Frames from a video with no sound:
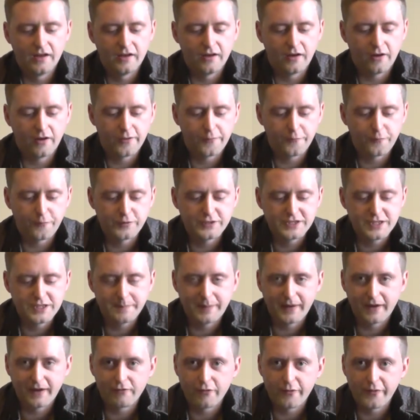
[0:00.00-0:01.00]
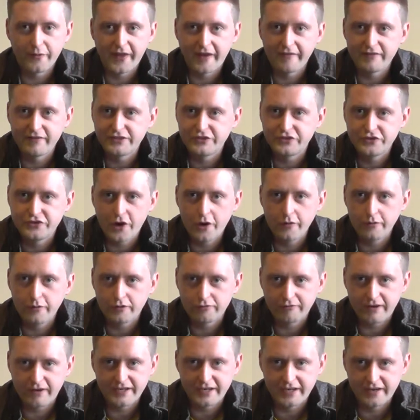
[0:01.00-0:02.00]
On the front of the barrel, there is no
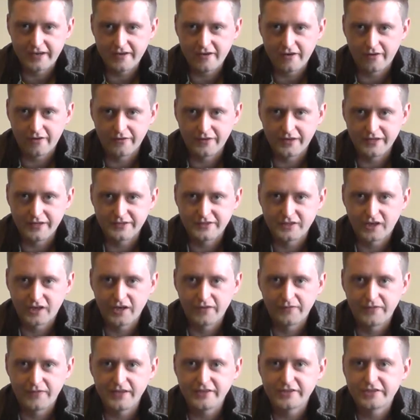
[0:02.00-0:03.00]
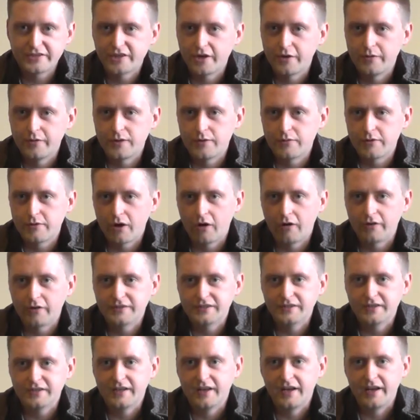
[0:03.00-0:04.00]
threading on the inside of this, so you
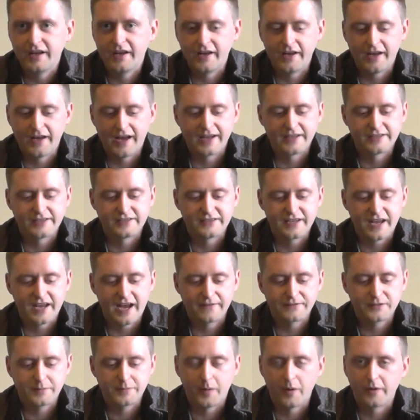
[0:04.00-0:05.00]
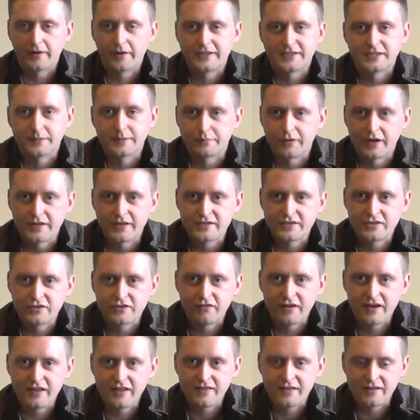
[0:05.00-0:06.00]
can't add aftermarket suppressors
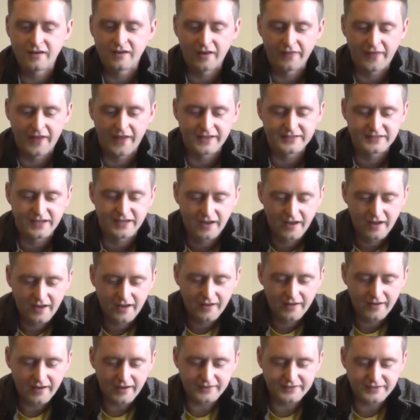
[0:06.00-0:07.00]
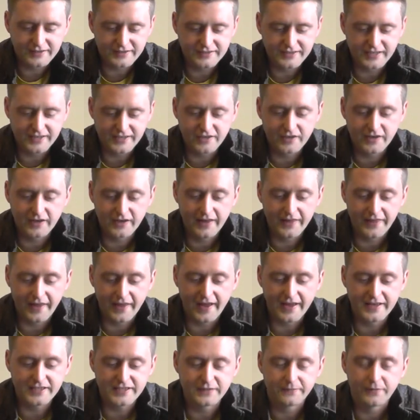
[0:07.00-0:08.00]
or anything like that. As I said earlier,
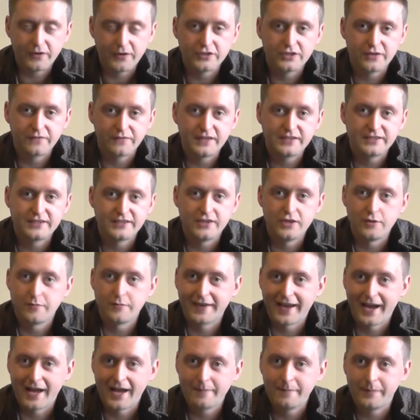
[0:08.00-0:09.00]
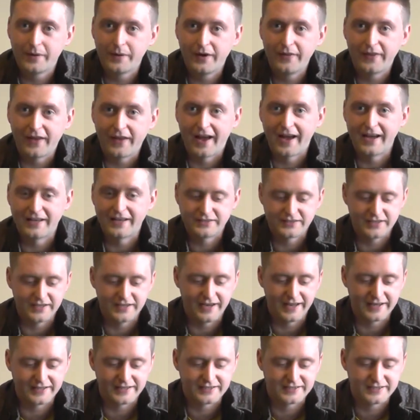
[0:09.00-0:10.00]
there is a version of this that you can buy that has
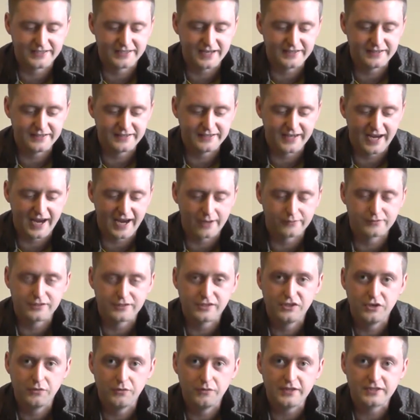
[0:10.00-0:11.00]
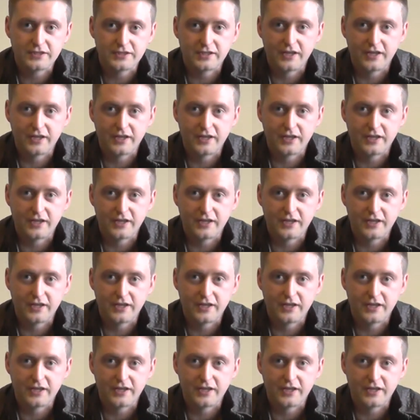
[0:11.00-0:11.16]
an extended outer unit,